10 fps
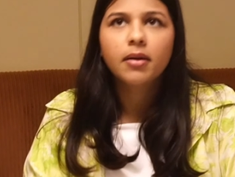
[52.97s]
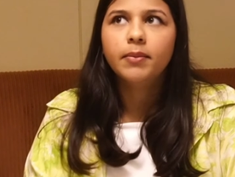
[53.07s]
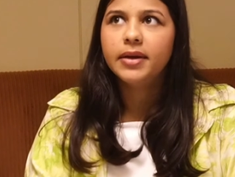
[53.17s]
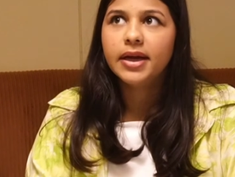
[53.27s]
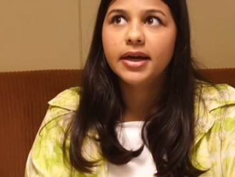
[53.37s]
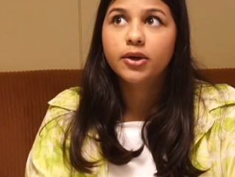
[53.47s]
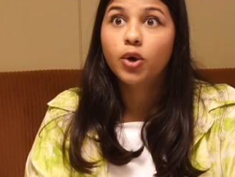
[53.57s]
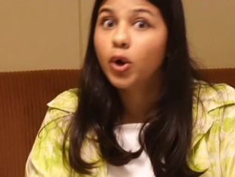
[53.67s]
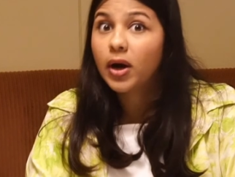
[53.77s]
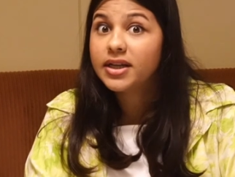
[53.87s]
be it
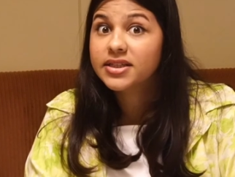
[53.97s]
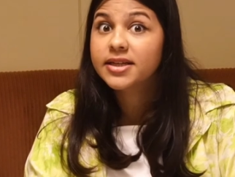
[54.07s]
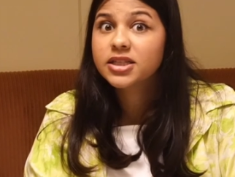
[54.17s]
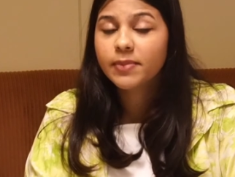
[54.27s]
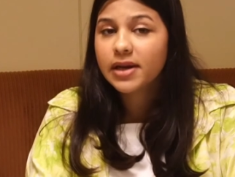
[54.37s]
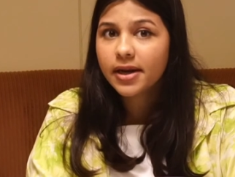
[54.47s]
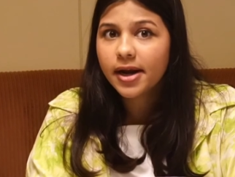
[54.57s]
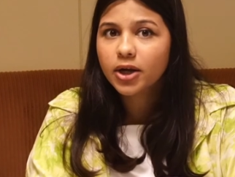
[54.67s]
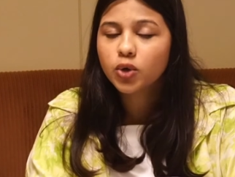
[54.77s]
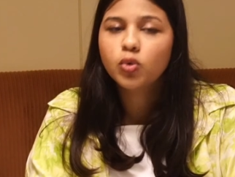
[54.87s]
your Honey Singh's
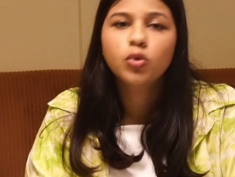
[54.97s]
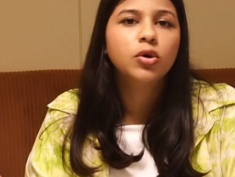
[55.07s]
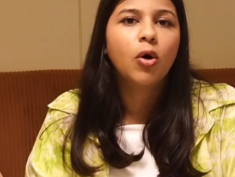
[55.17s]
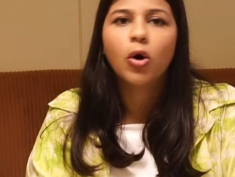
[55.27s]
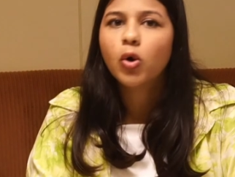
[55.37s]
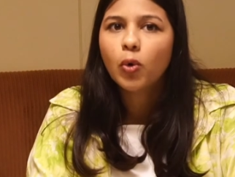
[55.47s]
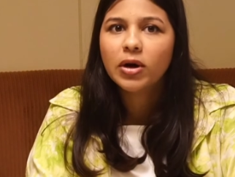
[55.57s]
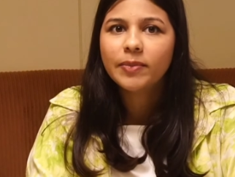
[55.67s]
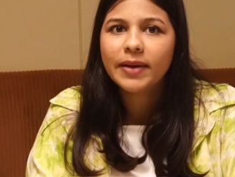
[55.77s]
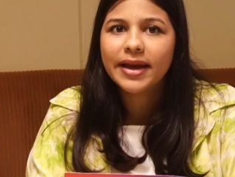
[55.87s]
Millionaire Tour or
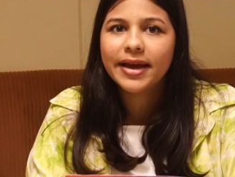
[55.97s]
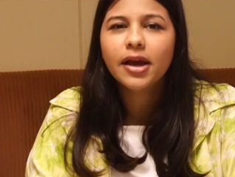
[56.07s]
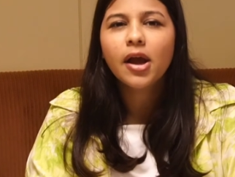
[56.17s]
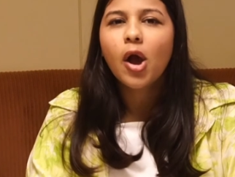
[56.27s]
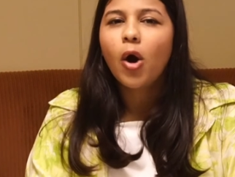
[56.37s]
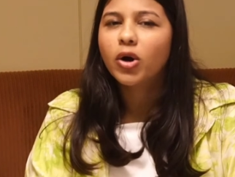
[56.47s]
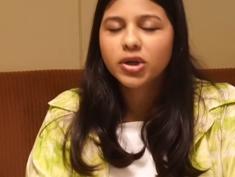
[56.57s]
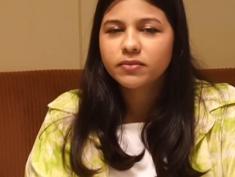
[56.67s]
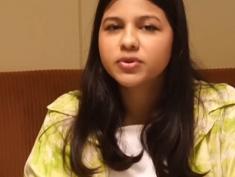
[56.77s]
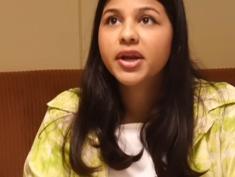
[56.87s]
Coldplay or
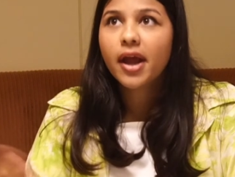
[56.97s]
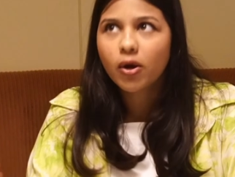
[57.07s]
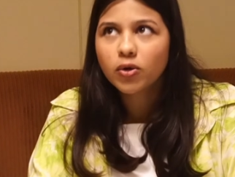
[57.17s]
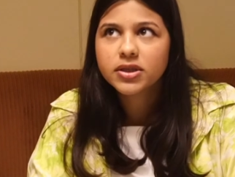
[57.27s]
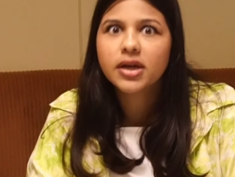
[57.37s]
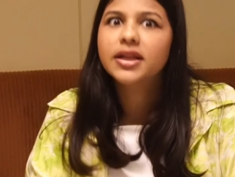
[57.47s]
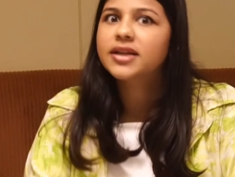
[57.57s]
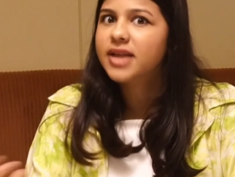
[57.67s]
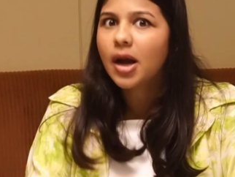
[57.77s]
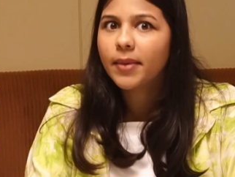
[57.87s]
Shreya Ghoshal
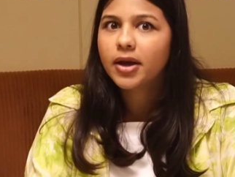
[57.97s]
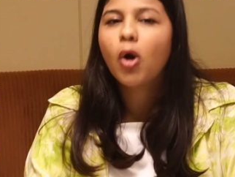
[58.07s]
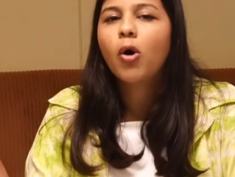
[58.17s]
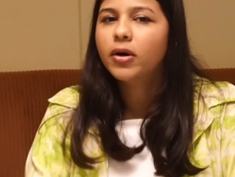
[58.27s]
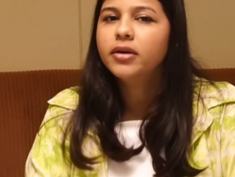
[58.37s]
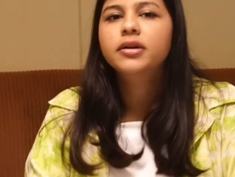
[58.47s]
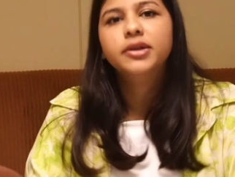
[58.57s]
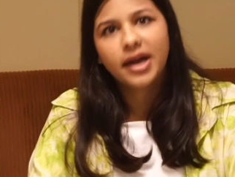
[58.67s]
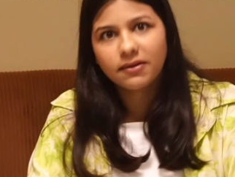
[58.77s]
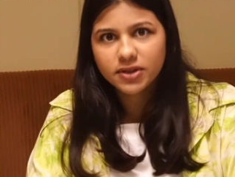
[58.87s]
that's coming, or
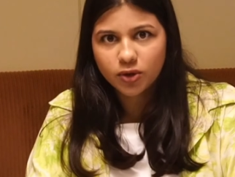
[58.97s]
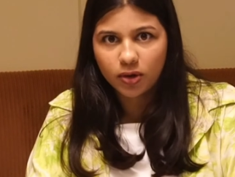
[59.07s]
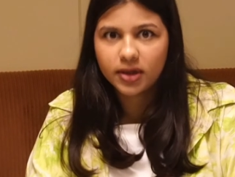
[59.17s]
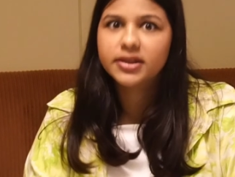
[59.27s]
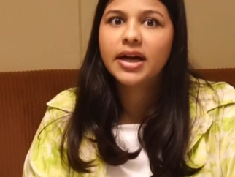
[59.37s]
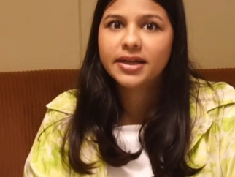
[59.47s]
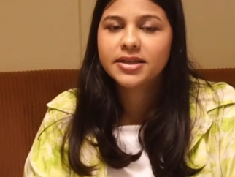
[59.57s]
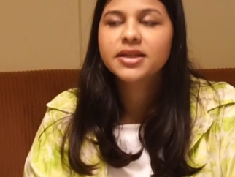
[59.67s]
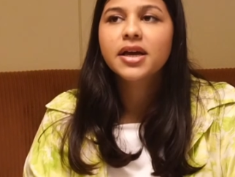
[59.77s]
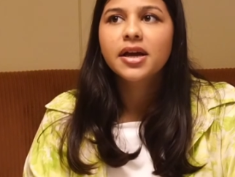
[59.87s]
Travis Scott, that
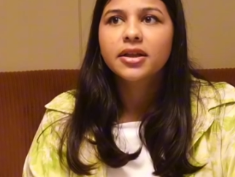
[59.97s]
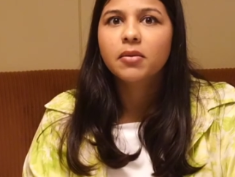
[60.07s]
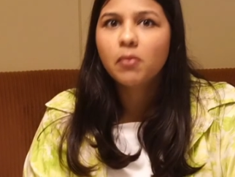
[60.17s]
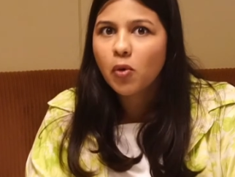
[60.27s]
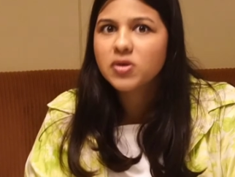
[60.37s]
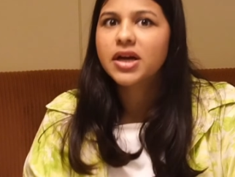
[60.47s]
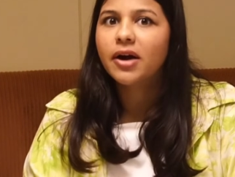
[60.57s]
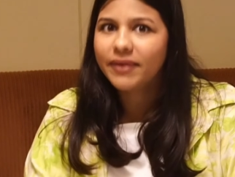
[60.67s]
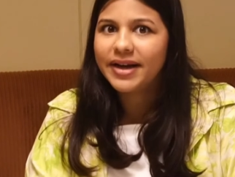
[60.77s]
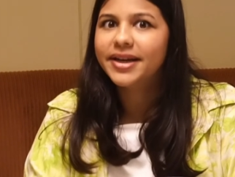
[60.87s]
is the most
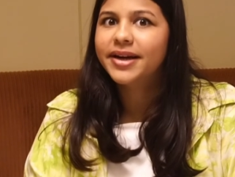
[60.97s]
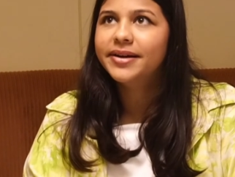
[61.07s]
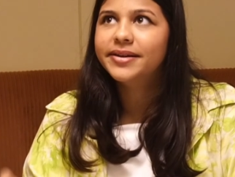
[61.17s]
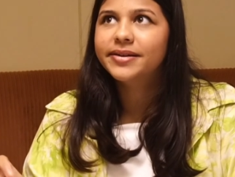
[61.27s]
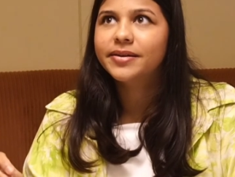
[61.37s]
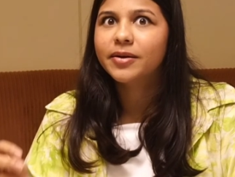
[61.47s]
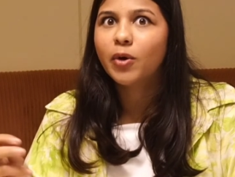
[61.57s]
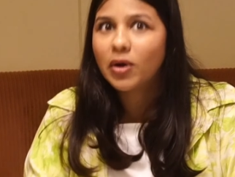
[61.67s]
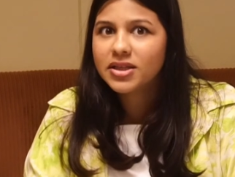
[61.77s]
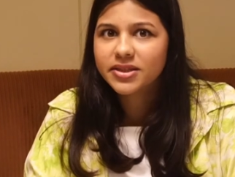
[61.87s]
awaited
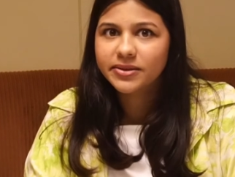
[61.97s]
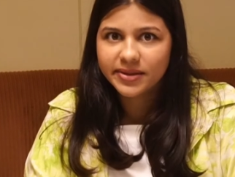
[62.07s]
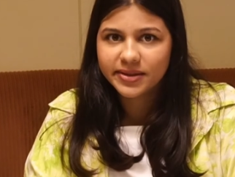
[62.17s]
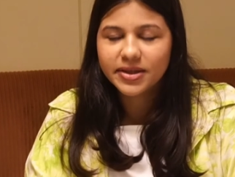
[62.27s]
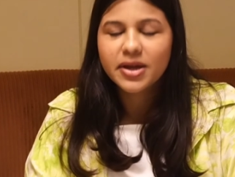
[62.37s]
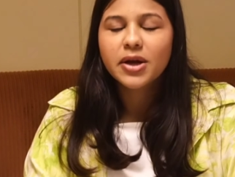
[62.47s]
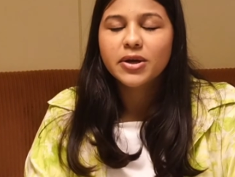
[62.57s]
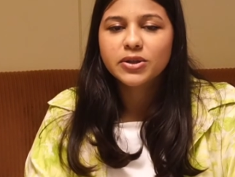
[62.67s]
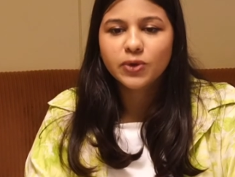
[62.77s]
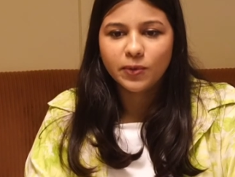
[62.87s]
concert.
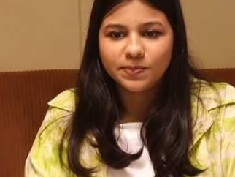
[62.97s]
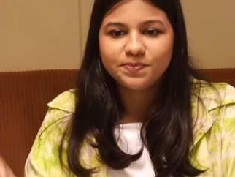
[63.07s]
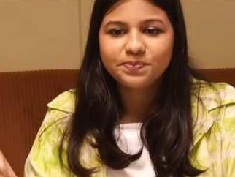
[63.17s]
So